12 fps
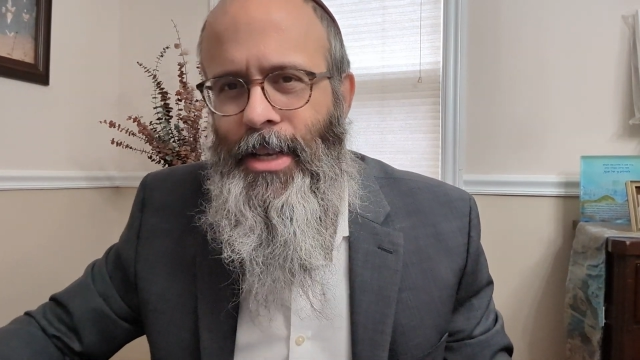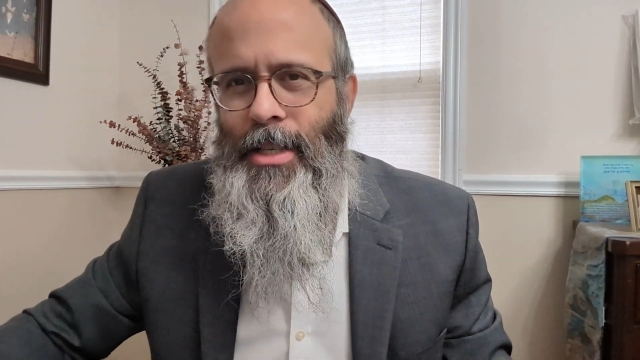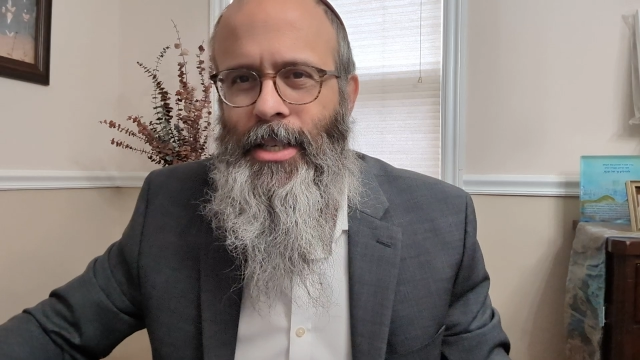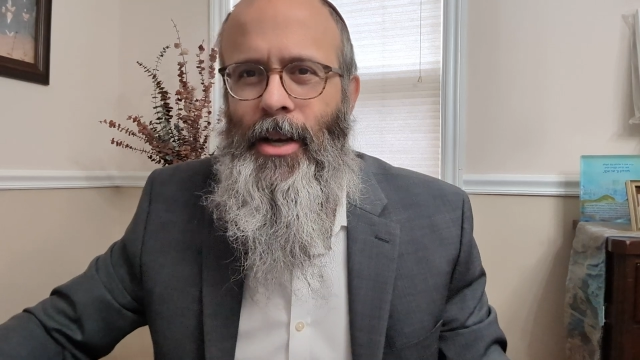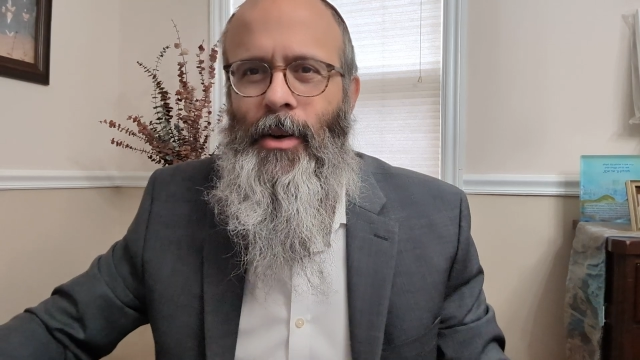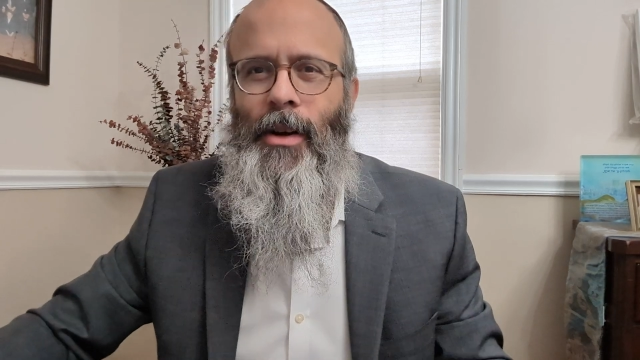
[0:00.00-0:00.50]

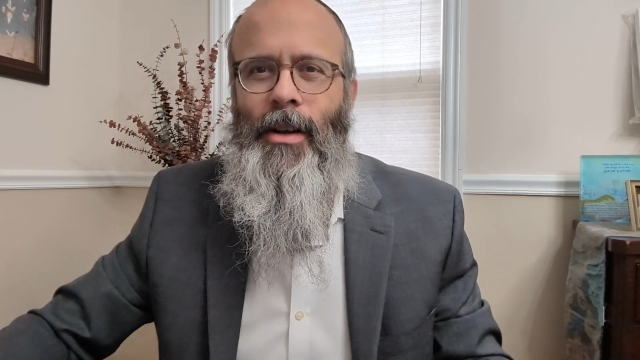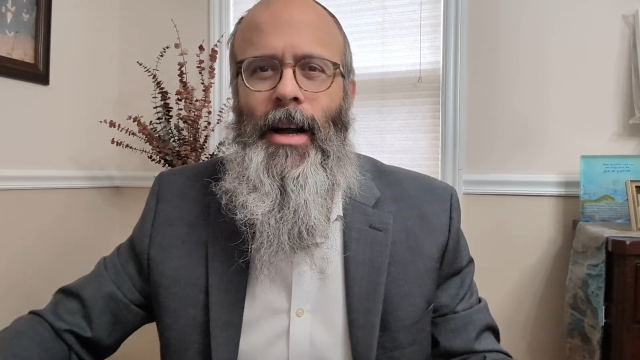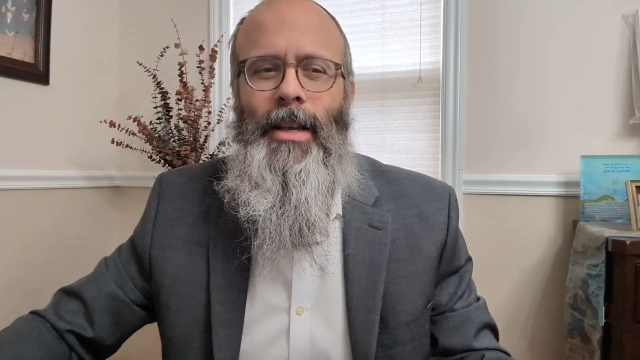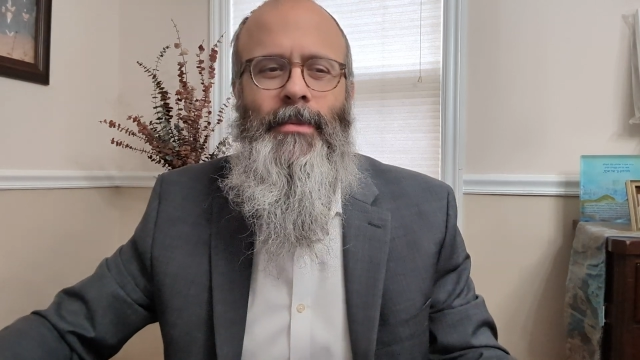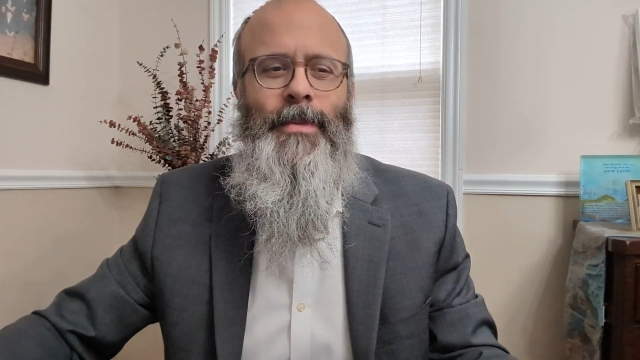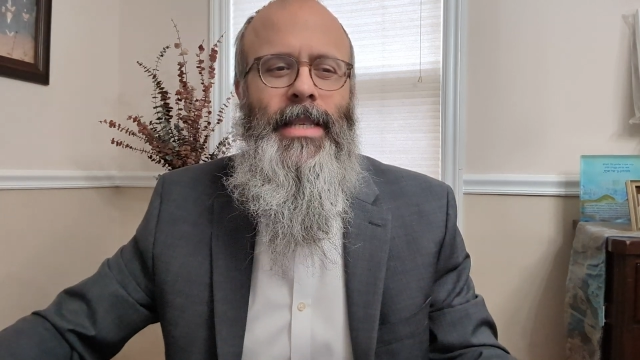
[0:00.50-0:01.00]
So her
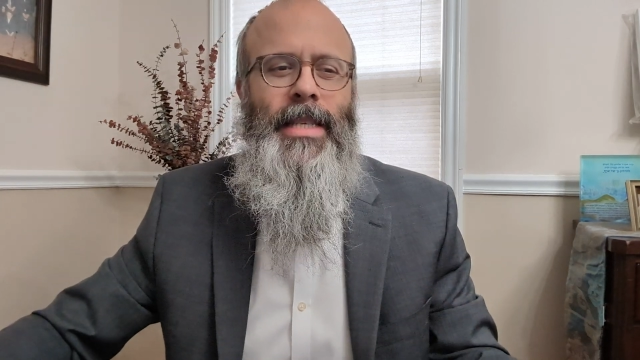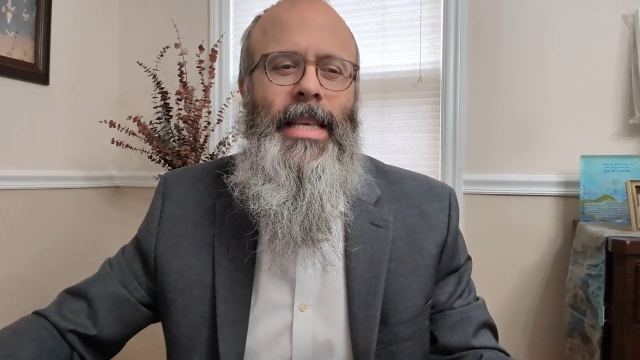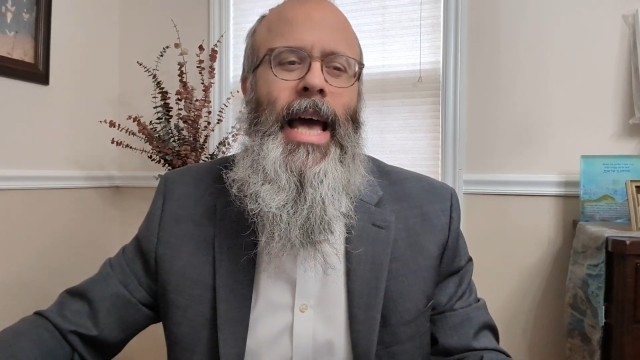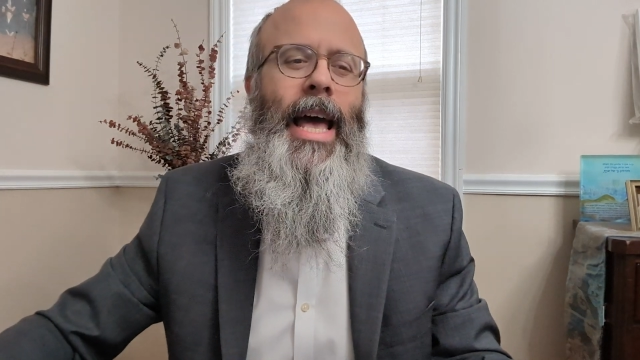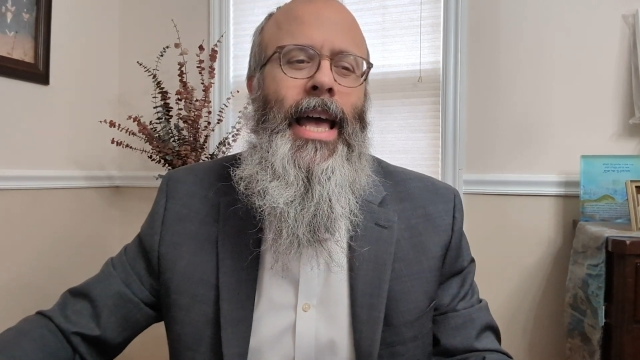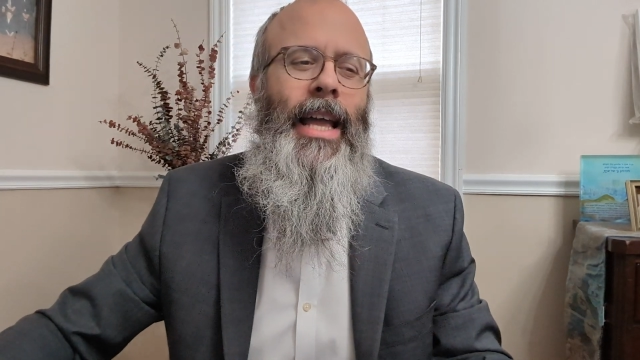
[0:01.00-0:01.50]
husband
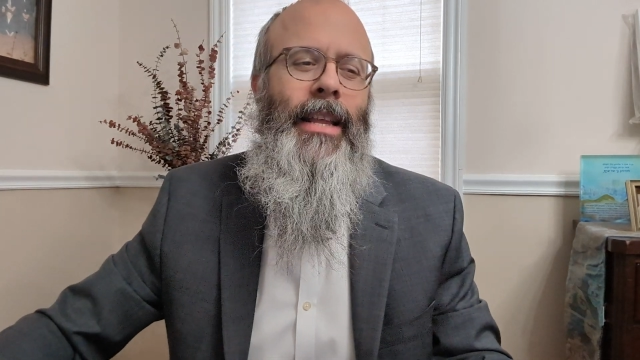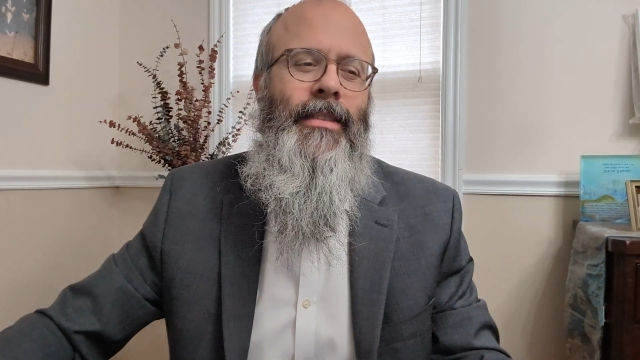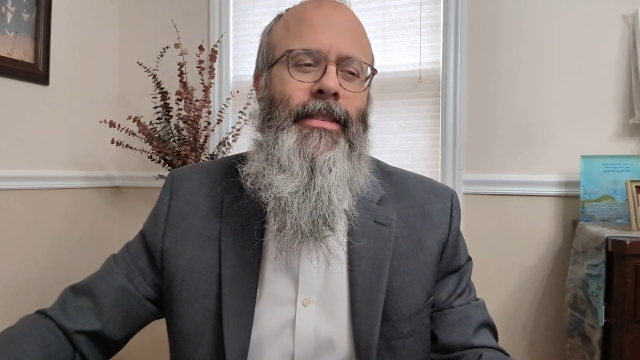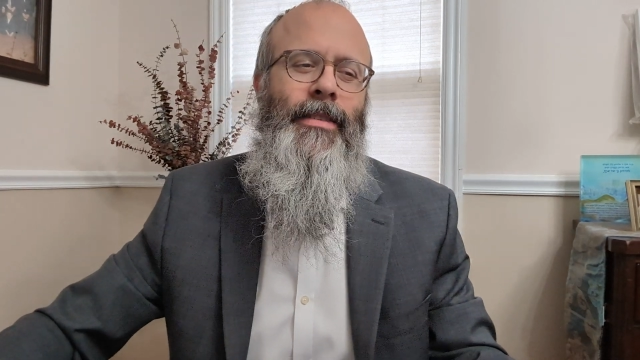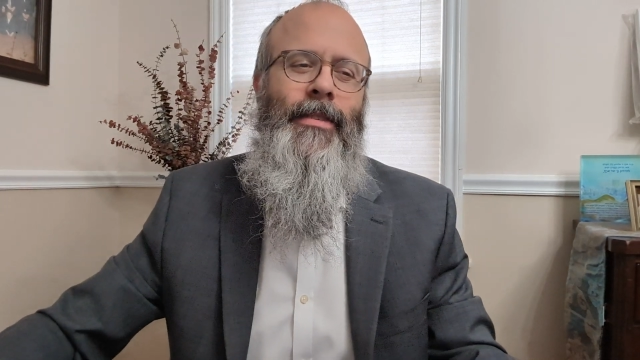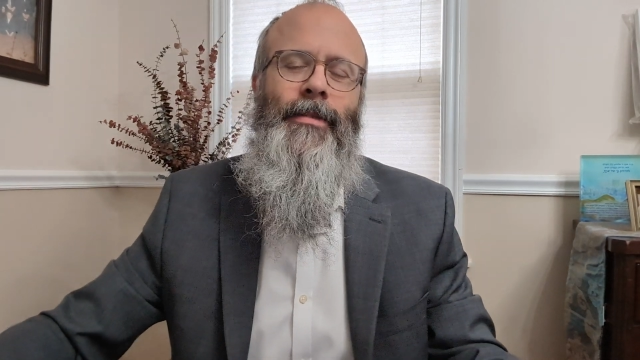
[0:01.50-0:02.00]
said,
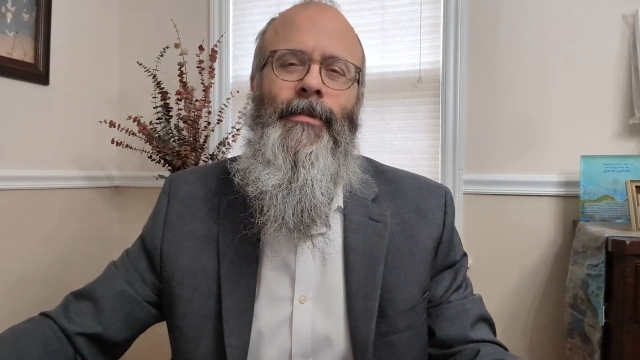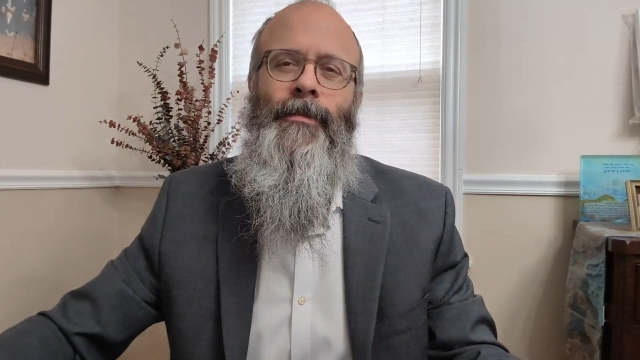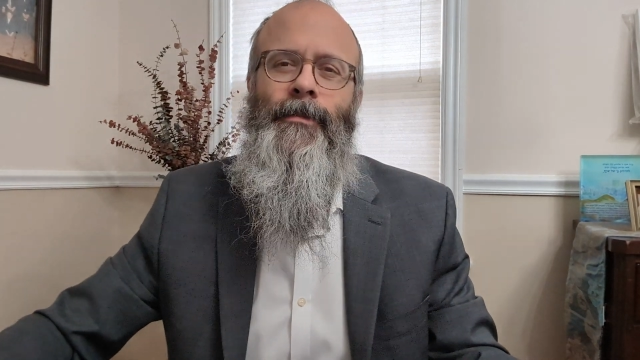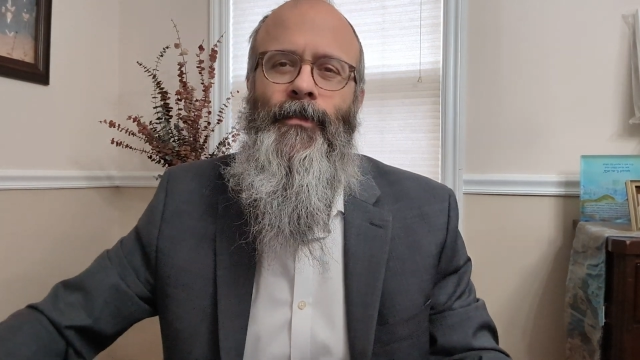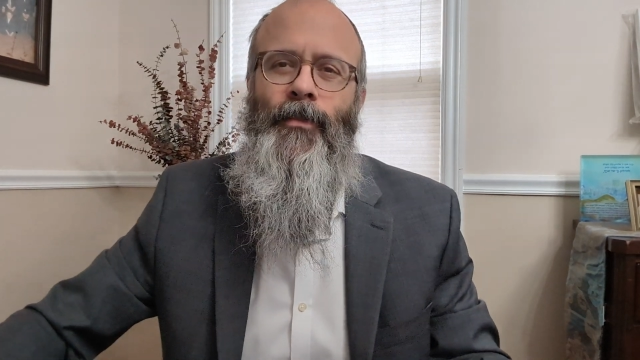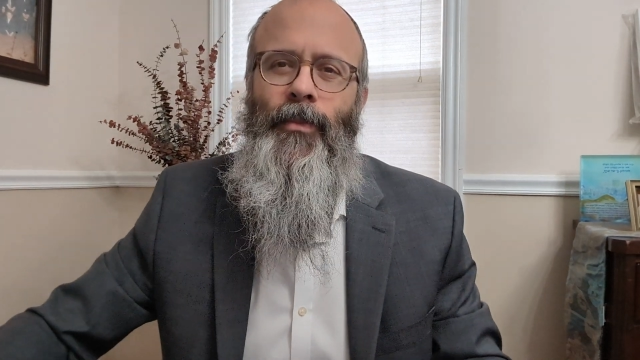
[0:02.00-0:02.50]

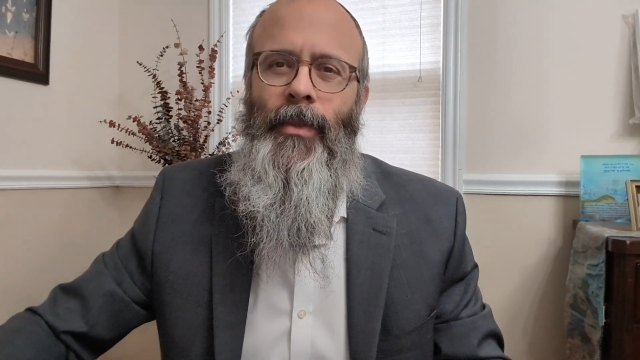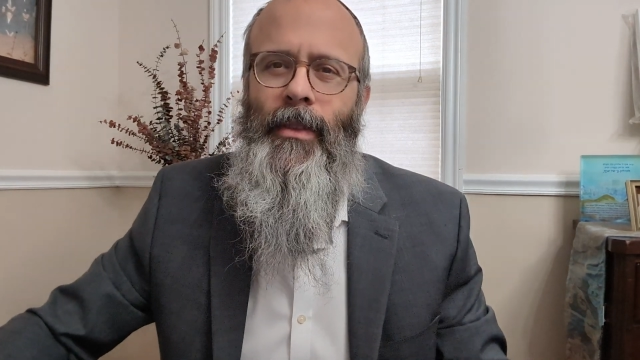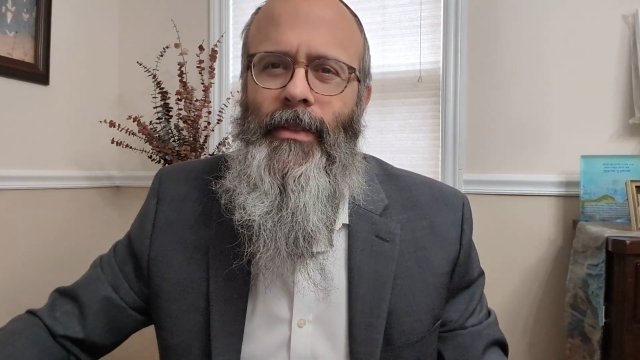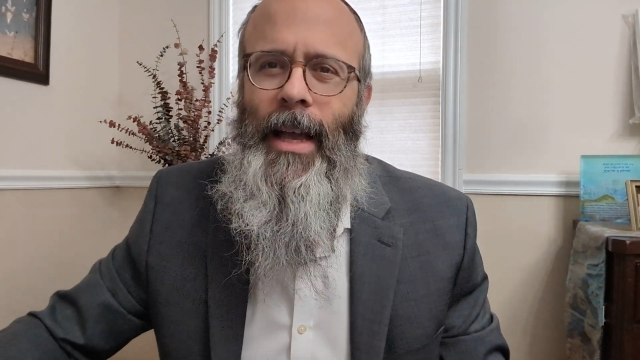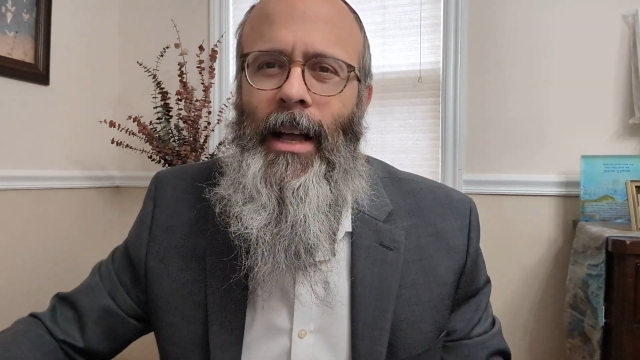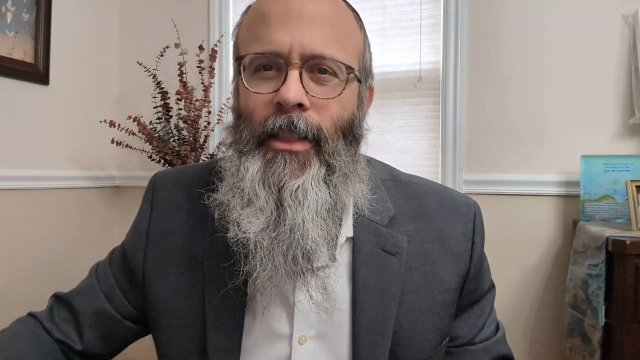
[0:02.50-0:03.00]

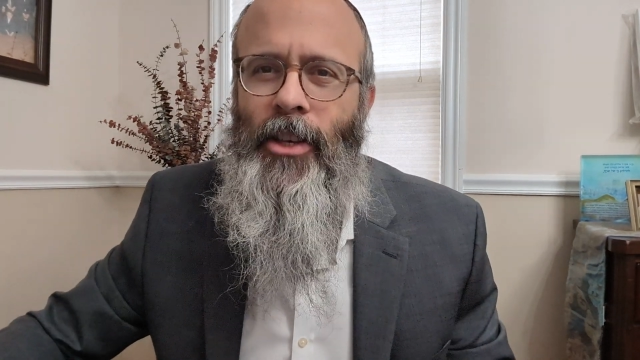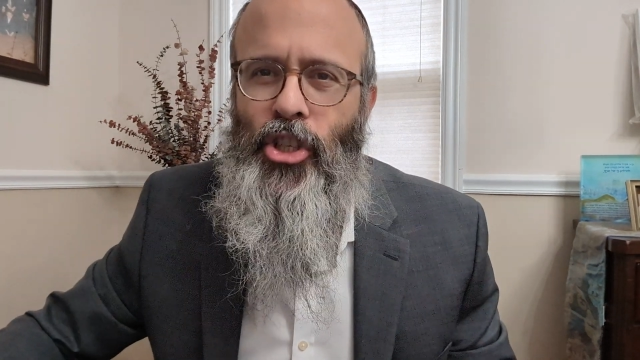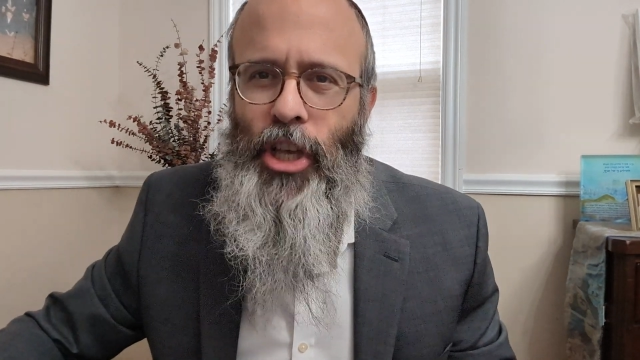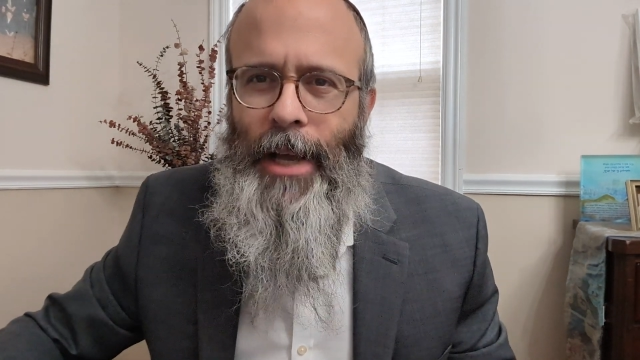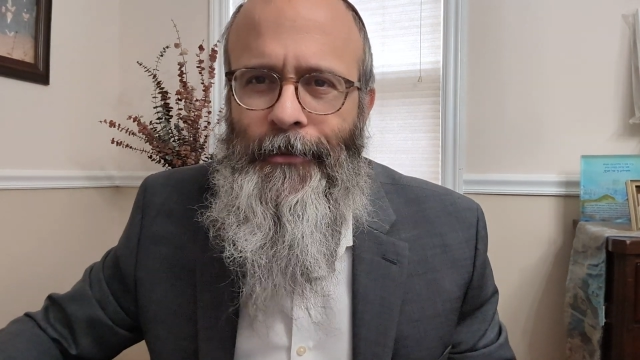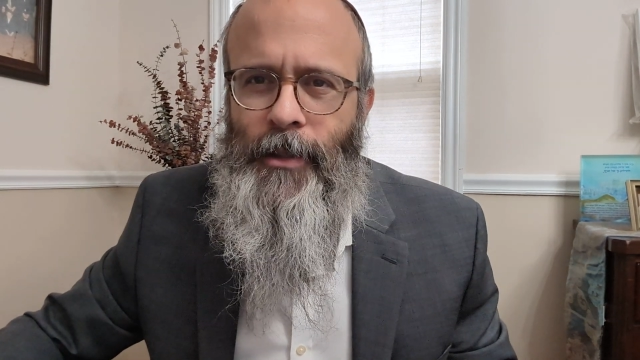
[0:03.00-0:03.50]
Tell the
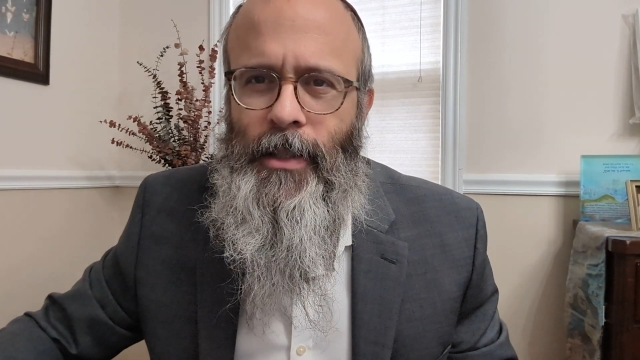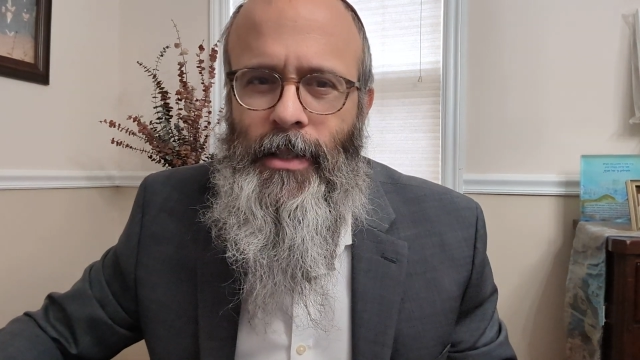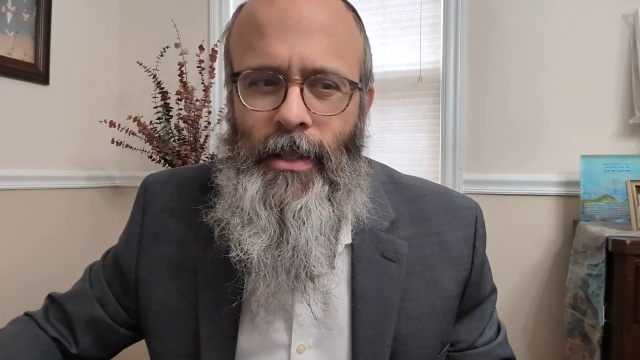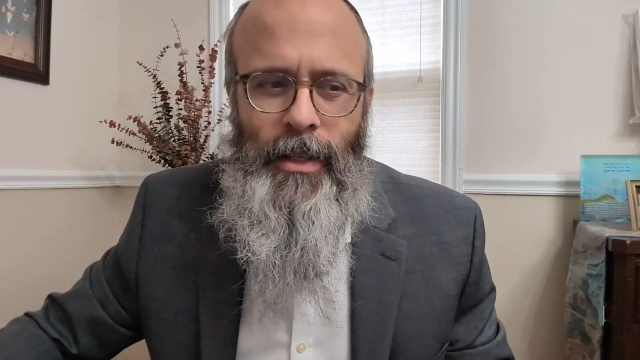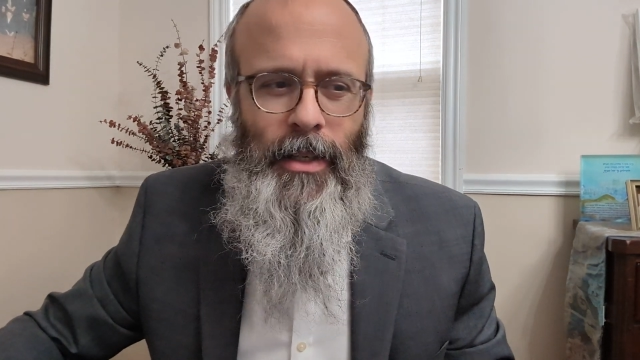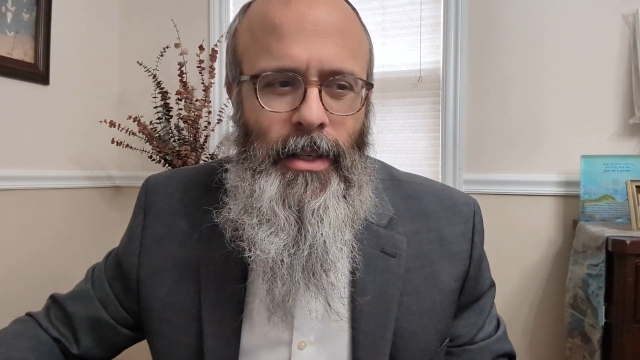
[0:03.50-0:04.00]
chefs